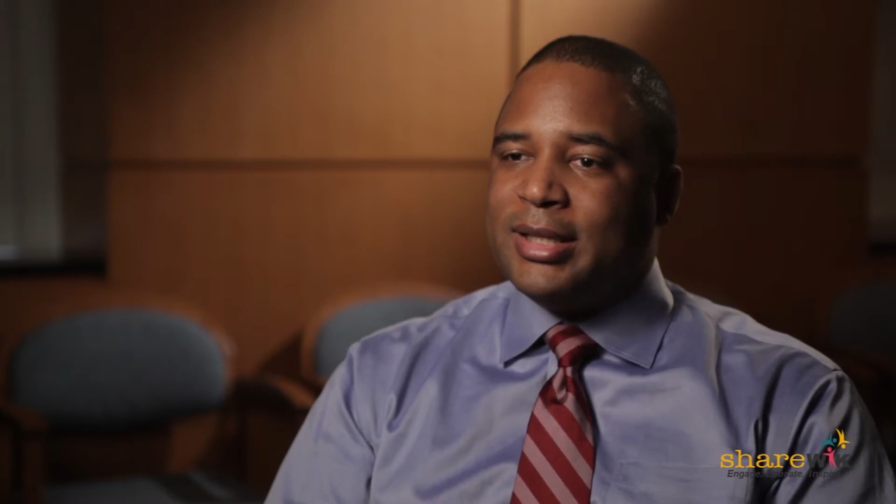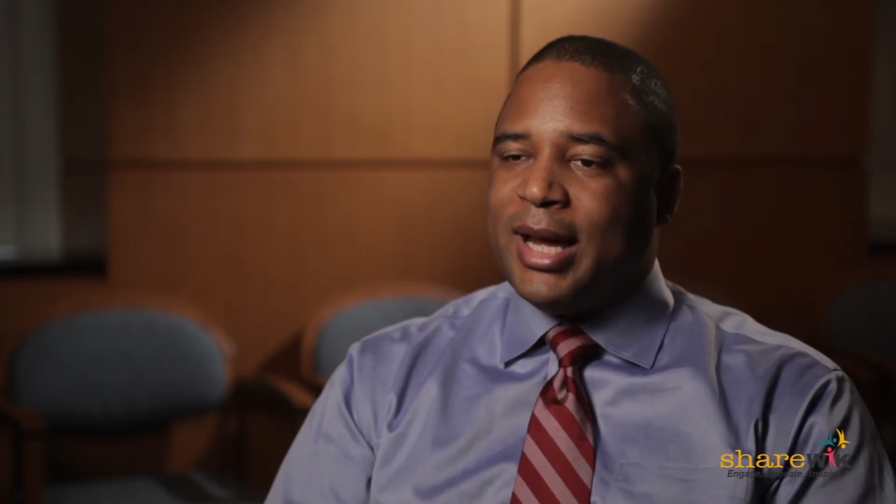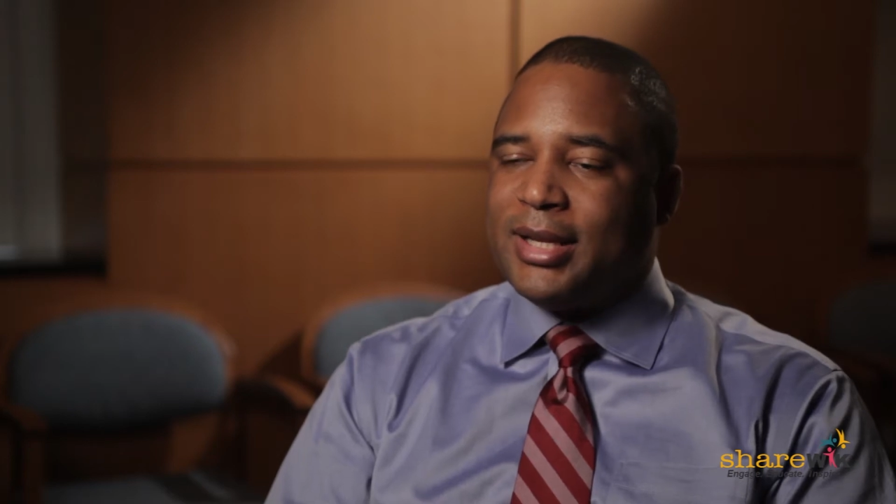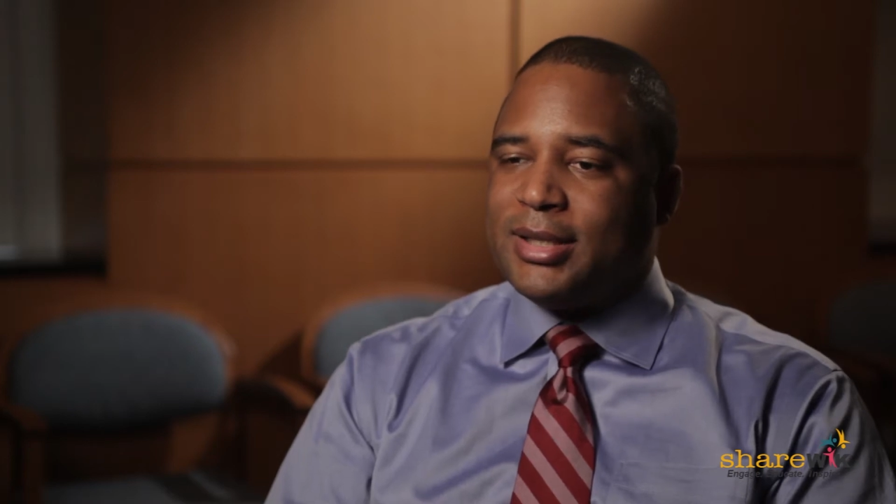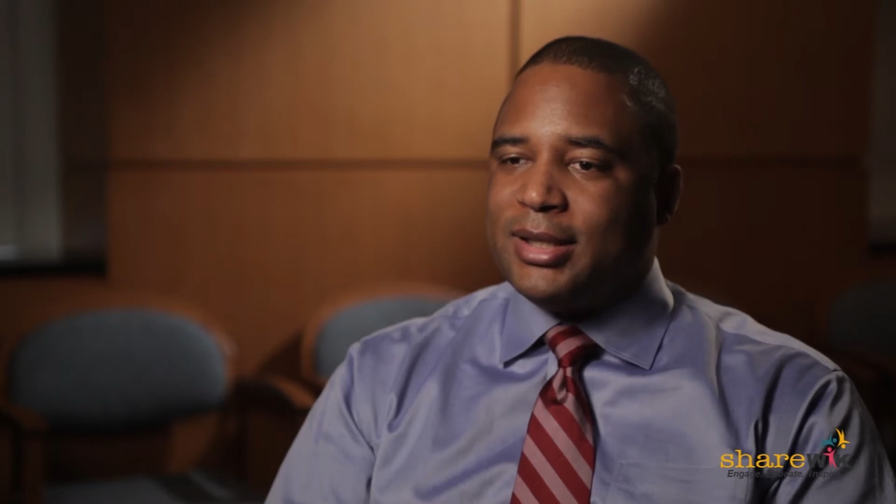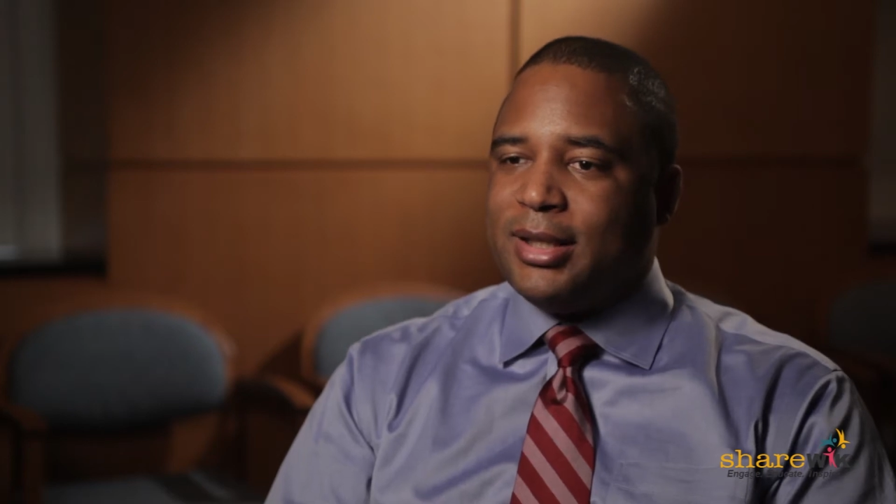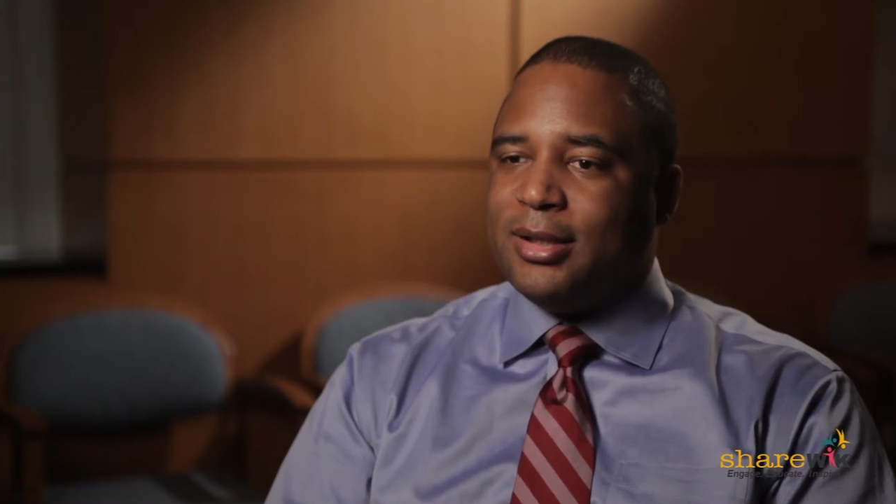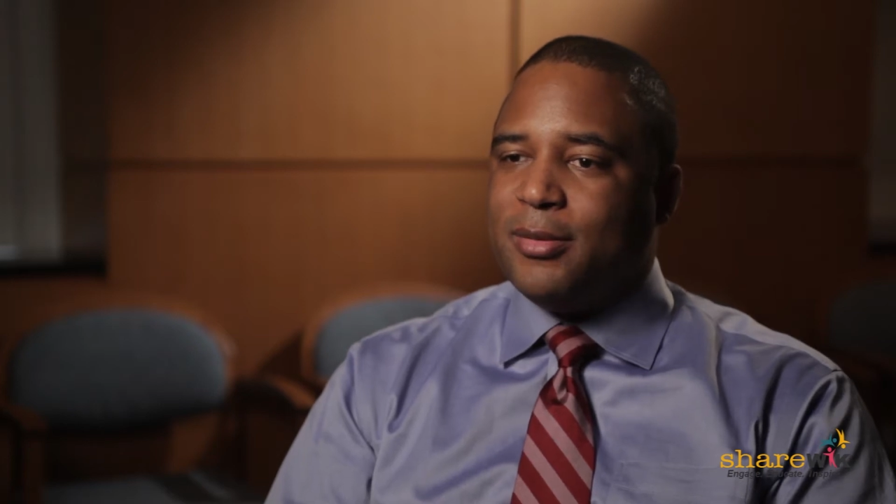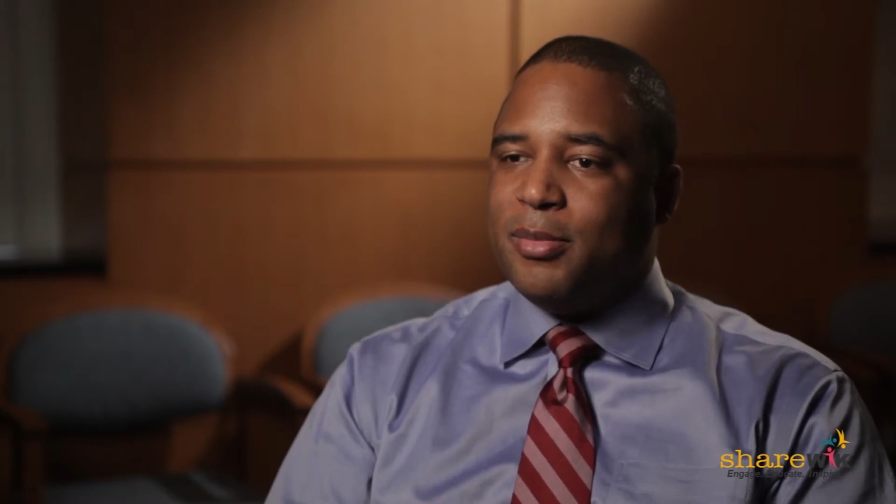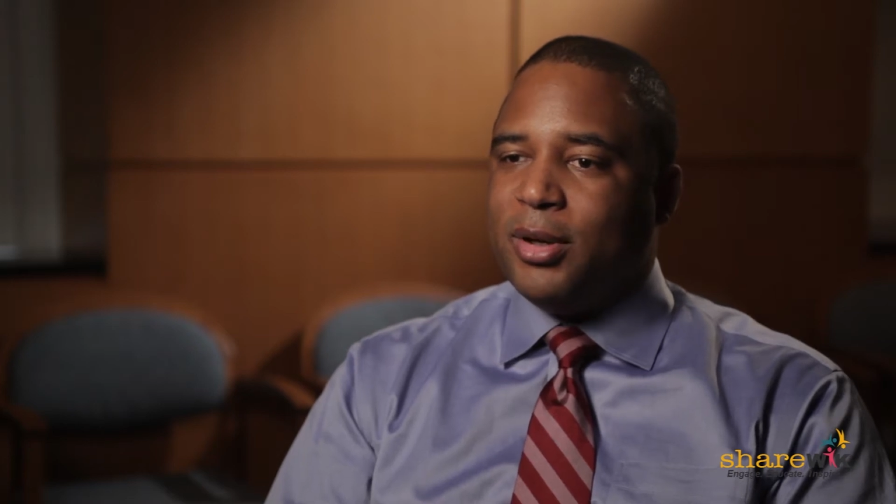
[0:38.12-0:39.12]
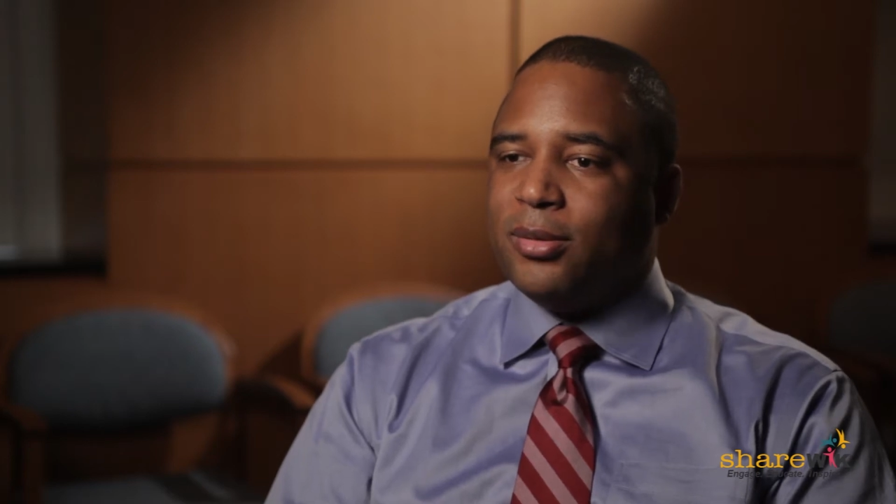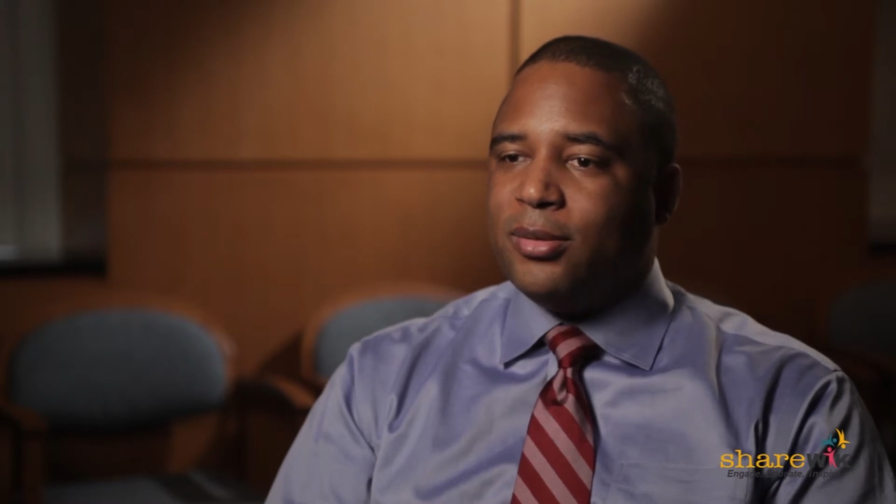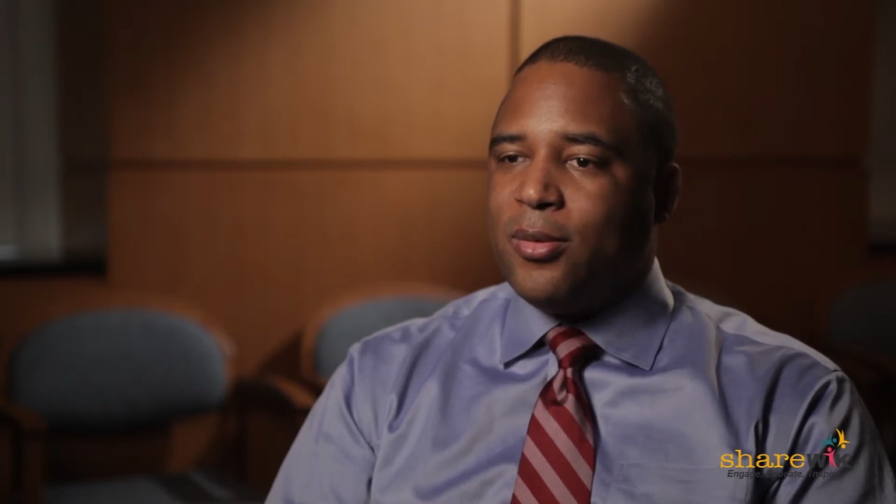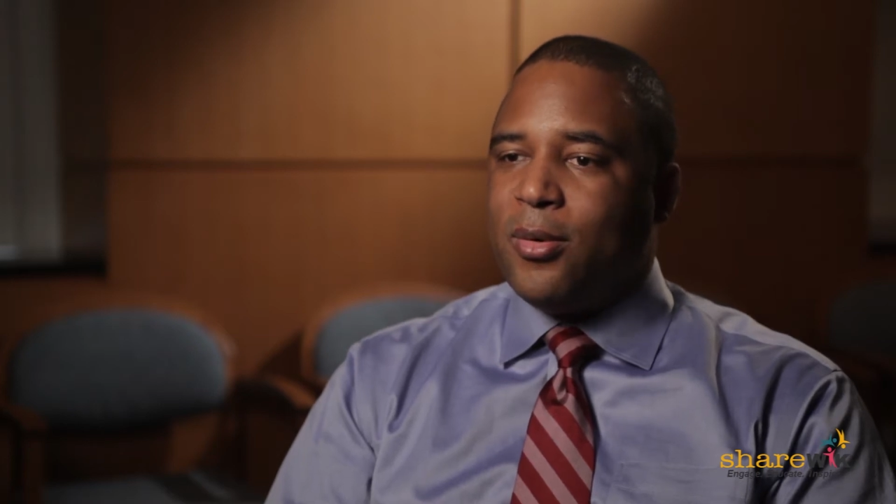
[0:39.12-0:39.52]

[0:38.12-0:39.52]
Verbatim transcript: not see the middle